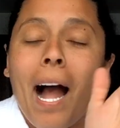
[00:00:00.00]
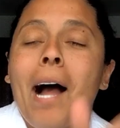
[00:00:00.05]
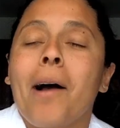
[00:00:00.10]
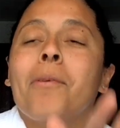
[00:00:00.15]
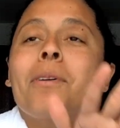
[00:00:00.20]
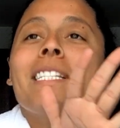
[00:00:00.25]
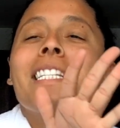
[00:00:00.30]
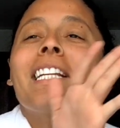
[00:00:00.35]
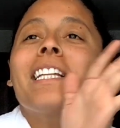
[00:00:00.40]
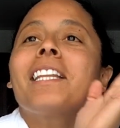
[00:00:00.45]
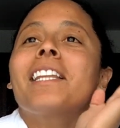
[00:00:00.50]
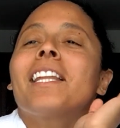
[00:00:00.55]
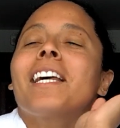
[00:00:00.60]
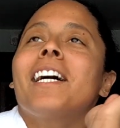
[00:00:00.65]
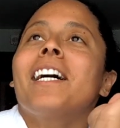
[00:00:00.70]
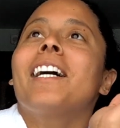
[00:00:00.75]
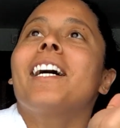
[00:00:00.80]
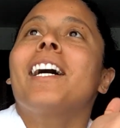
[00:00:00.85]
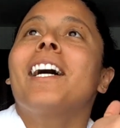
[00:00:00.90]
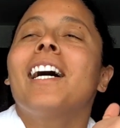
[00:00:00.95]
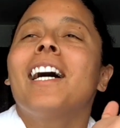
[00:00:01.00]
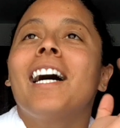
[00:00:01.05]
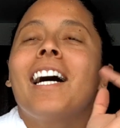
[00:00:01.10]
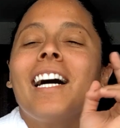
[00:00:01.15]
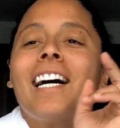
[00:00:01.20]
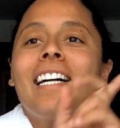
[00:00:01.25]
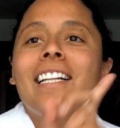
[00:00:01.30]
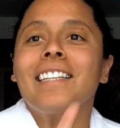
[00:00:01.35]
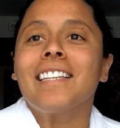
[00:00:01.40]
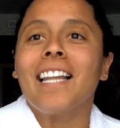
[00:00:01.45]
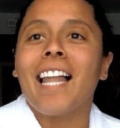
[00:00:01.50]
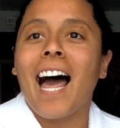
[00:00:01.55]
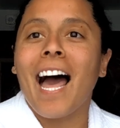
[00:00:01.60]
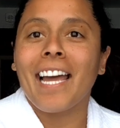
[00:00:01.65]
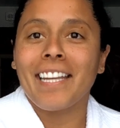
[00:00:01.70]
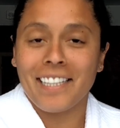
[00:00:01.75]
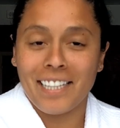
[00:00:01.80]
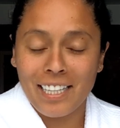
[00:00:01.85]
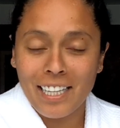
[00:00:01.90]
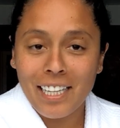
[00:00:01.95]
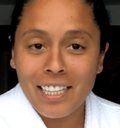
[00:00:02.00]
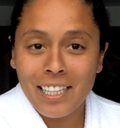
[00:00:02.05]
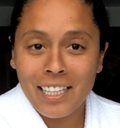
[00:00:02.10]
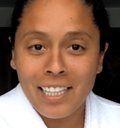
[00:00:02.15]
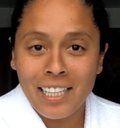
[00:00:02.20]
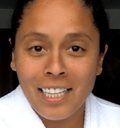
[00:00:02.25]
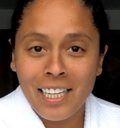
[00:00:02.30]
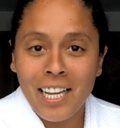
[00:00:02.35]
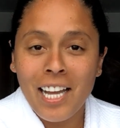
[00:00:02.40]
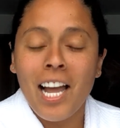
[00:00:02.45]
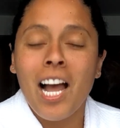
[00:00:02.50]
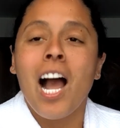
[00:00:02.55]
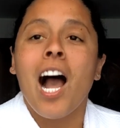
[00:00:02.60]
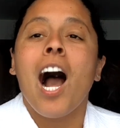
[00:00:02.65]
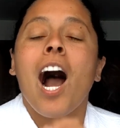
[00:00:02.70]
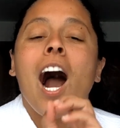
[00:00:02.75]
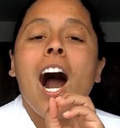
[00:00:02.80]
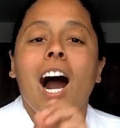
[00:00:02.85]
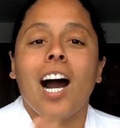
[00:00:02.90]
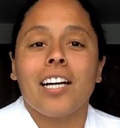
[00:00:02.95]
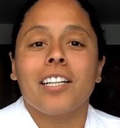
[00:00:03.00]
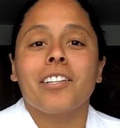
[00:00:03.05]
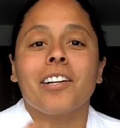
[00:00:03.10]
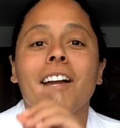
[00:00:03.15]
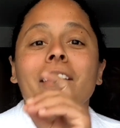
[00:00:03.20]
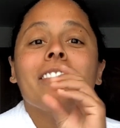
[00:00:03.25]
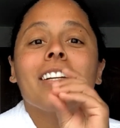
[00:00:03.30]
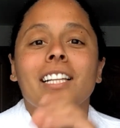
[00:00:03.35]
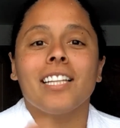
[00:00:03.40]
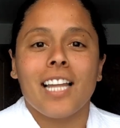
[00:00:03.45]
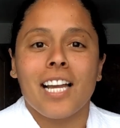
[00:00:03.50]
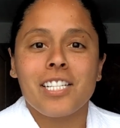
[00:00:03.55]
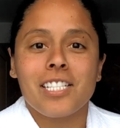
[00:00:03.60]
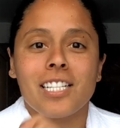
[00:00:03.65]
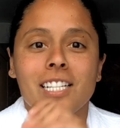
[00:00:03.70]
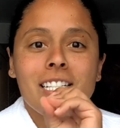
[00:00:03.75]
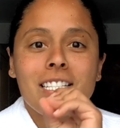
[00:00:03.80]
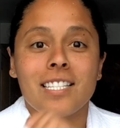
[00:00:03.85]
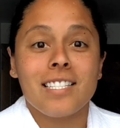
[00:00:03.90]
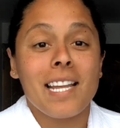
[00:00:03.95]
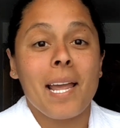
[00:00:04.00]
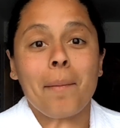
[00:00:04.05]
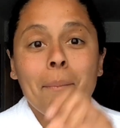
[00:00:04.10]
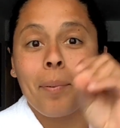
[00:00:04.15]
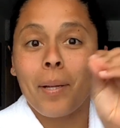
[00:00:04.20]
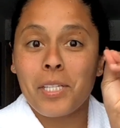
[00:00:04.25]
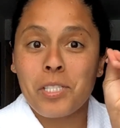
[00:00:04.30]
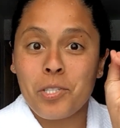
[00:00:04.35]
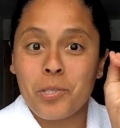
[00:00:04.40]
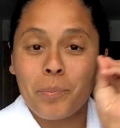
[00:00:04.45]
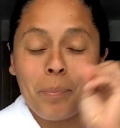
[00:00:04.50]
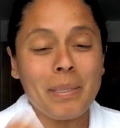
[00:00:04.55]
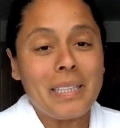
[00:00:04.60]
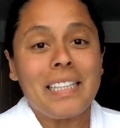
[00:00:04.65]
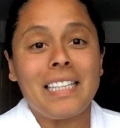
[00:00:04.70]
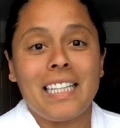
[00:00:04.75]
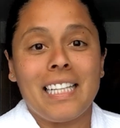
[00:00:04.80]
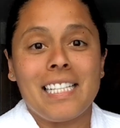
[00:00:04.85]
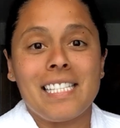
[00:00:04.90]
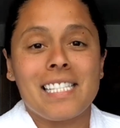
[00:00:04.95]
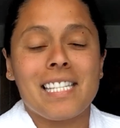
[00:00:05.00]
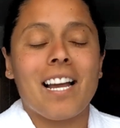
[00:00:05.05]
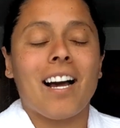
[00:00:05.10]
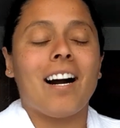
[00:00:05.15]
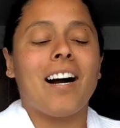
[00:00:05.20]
I was in the Aliyah autograph collection in San Pedro, Belize.